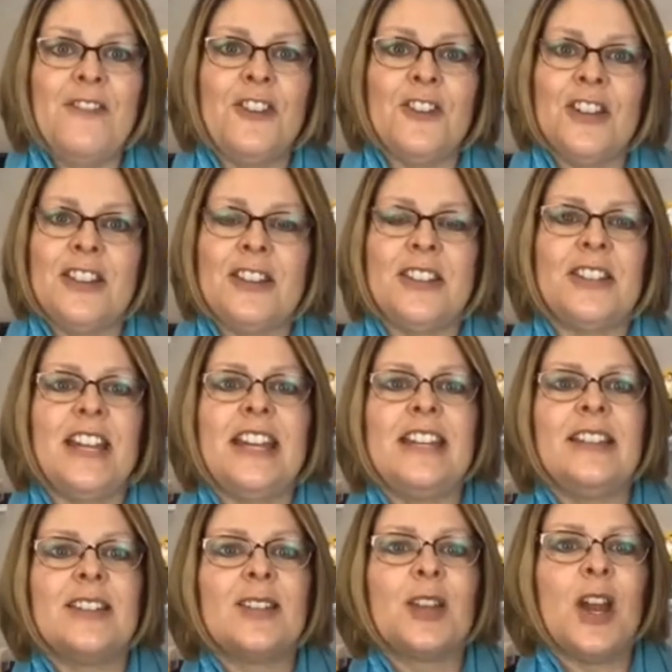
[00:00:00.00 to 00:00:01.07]
If you're in the
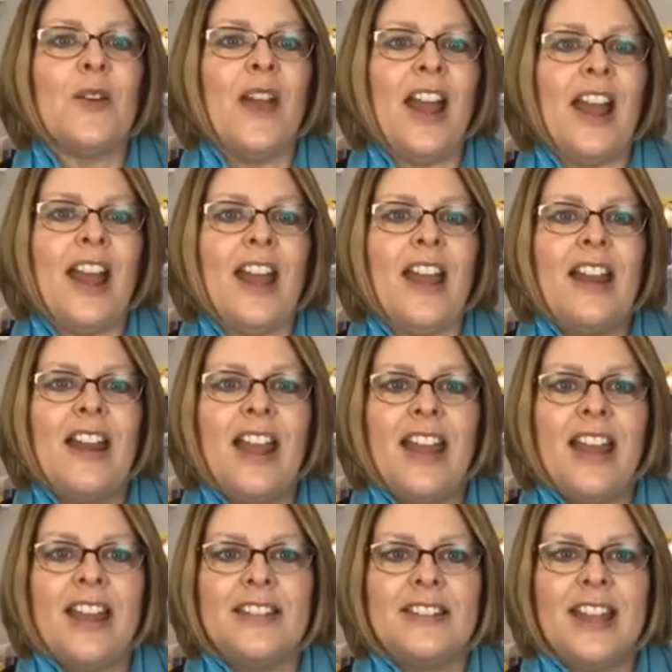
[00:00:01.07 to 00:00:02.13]
States, go ahead
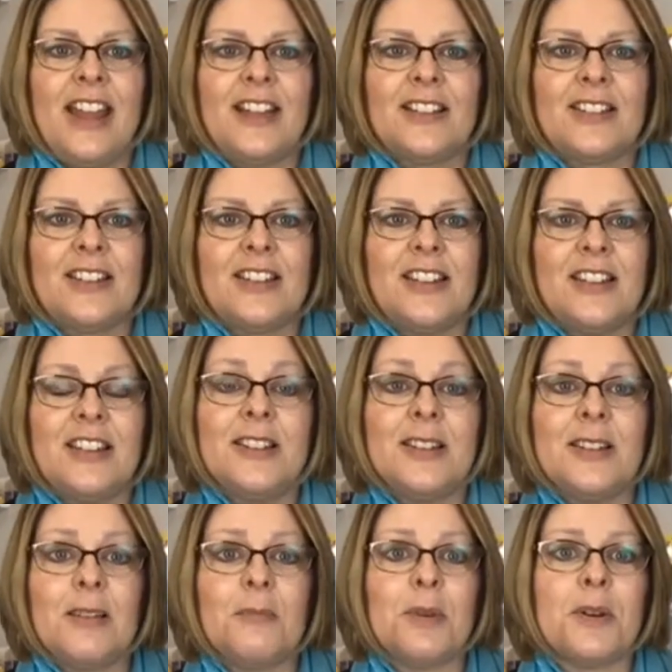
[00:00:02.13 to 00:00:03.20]
and text this
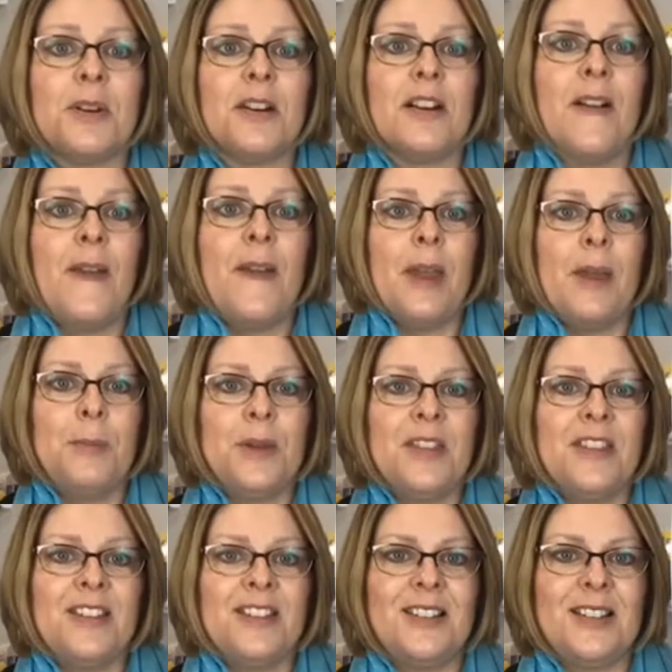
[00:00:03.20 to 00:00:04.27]
number, put
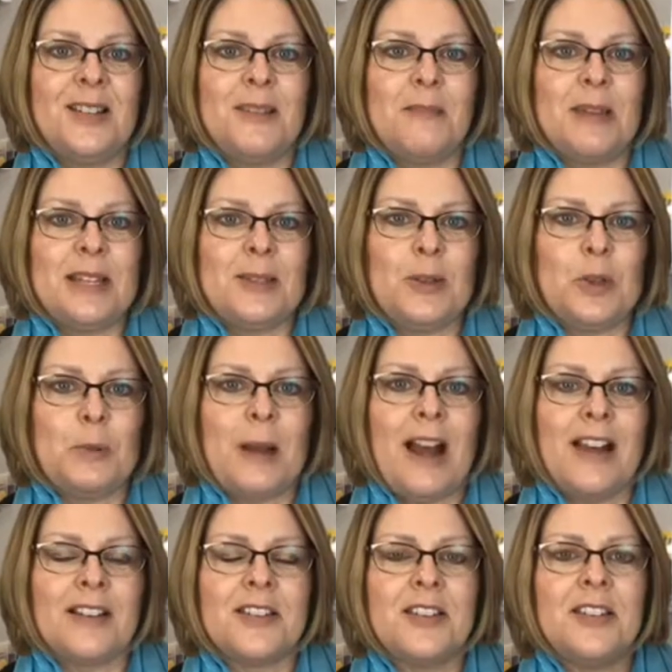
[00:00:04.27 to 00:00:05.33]
this in the message
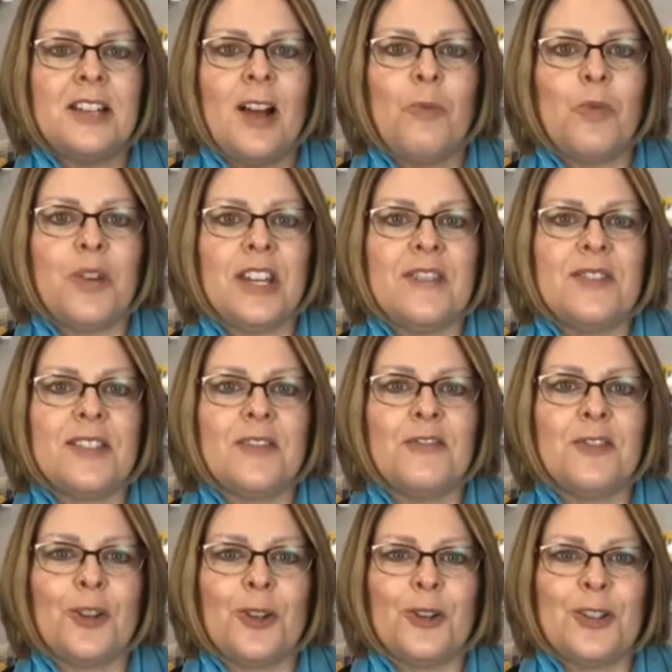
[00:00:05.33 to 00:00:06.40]
box, and Tom will give some
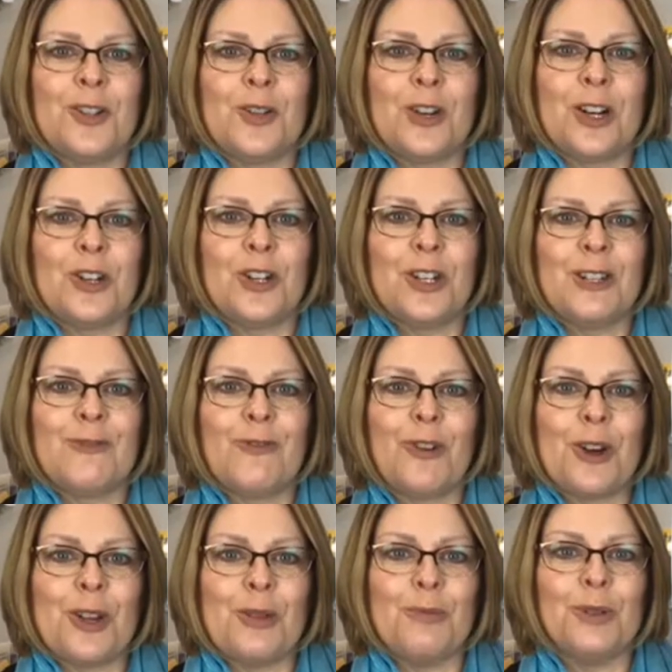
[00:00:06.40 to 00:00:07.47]
further instructions
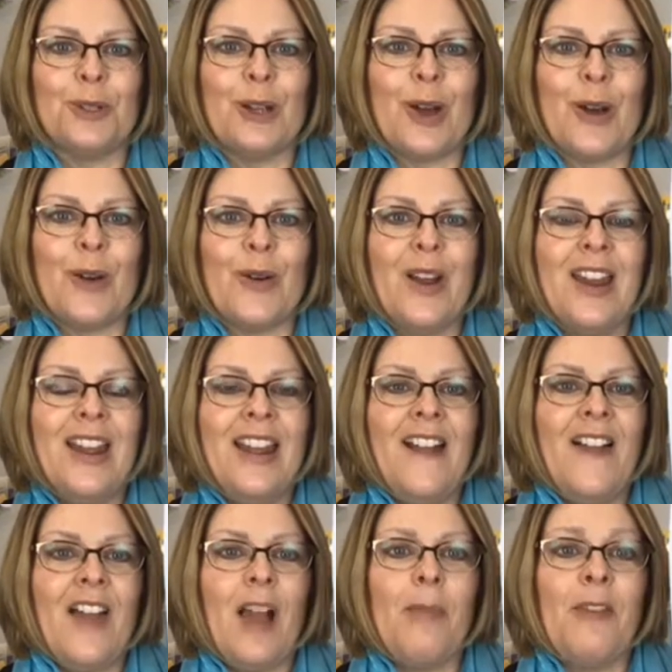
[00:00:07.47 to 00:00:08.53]
for you below.
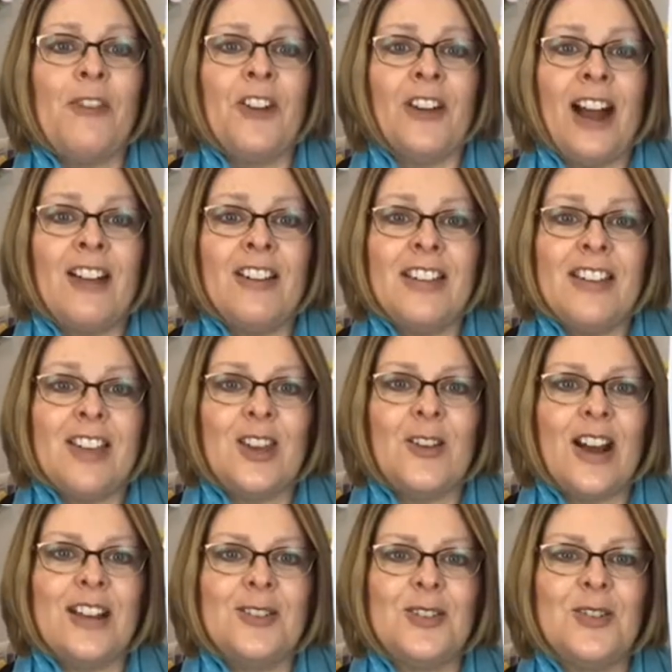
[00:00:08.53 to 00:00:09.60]
If you're out of the
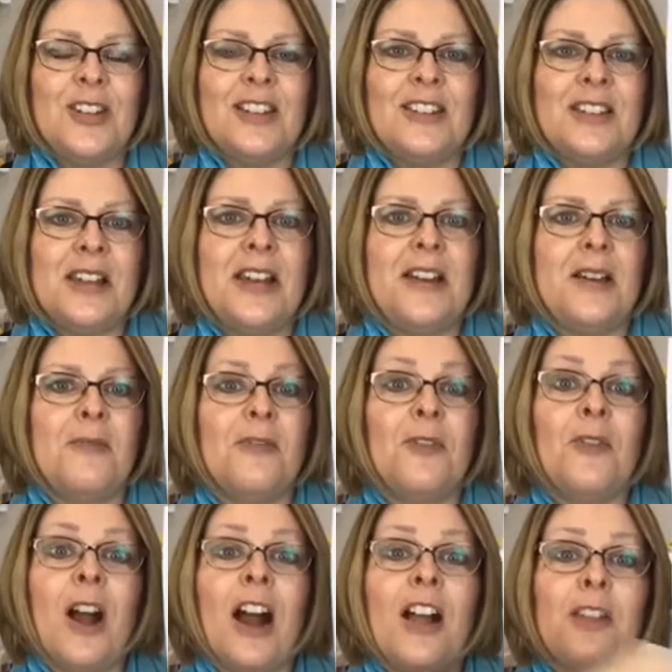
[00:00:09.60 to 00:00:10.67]
US, you can sign up
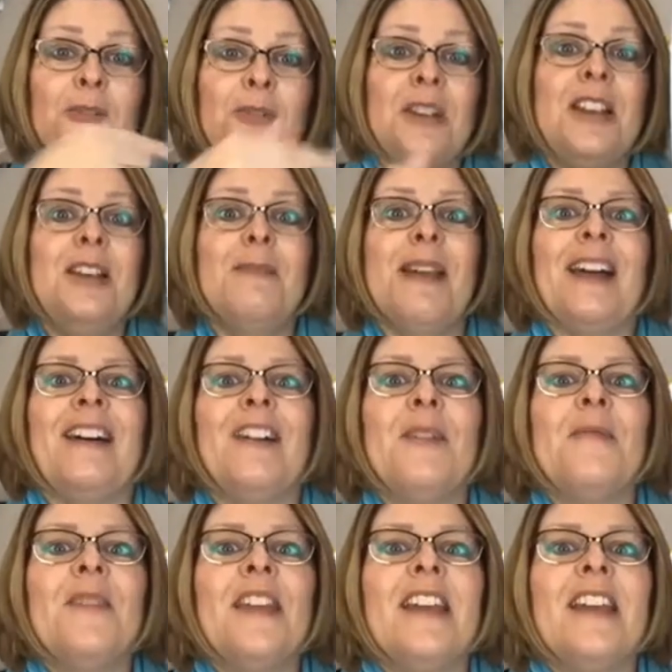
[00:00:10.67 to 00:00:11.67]
through email.